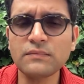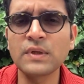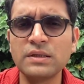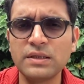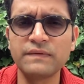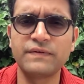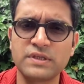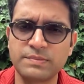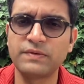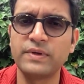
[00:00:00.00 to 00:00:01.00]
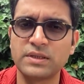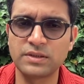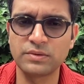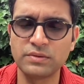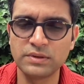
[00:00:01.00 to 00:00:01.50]
the difference between the
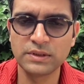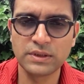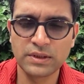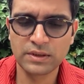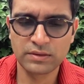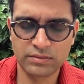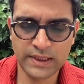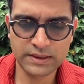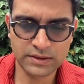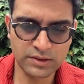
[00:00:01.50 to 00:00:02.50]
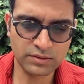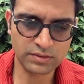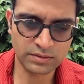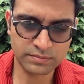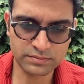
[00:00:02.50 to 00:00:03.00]
two, right?
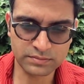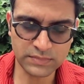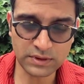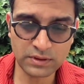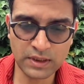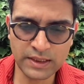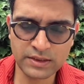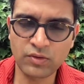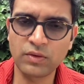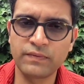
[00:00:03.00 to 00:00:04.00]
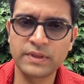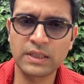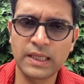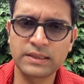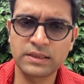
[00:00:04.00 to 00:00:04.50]
So let's go with
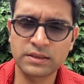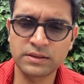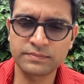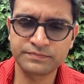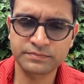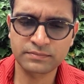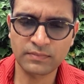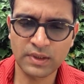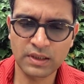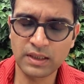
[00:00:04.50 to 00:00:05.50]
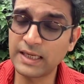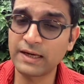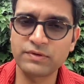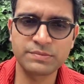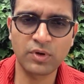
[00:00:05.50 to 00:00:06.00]
like the
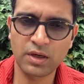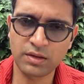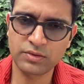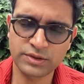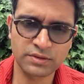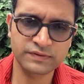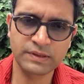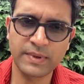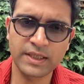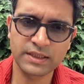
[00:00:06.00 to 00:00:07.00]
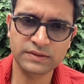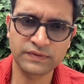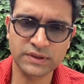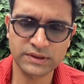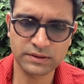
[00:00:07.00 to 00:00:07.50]
language model notion of semantics
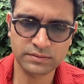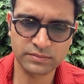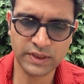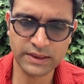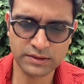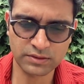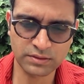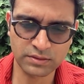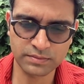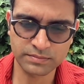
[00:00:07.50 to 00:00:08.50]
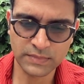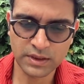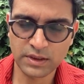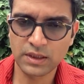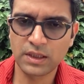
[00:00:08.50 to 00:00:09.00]
first, right? So
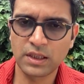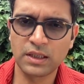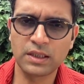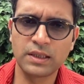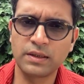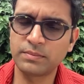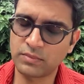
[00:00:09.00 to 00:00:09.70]
uh,